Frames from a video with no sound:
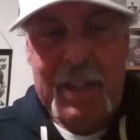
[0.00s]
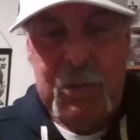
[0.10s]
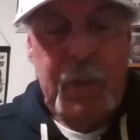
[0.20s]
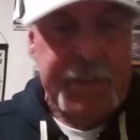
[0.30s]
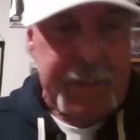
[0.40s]

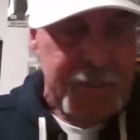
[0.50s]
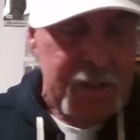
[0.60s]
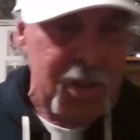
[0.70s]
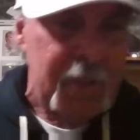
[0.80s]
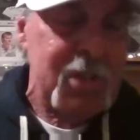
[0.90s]
all the
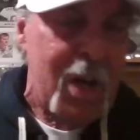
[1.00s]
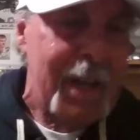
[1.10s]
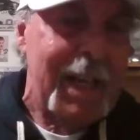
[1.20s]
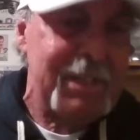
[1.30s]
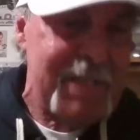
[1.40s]
difference. So
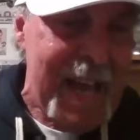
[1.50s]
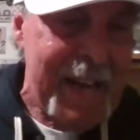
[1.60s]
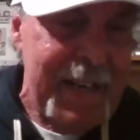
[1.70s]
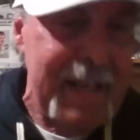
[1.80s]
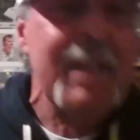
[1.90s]
starting on
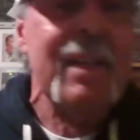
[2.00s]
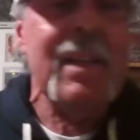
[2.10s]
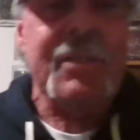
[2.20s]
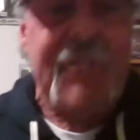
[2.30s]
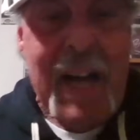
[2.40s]
Saturday,
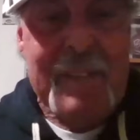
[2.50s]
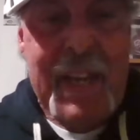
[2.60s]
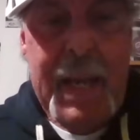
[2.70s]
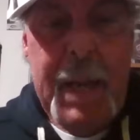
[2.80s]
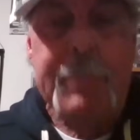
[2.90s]
5
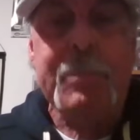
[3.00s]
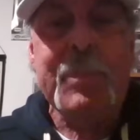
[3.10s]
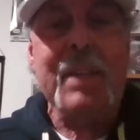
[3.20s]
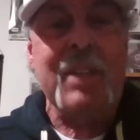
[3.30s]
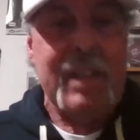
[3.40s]
a.m.
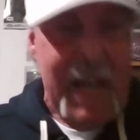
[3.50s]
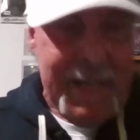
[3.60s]
to 9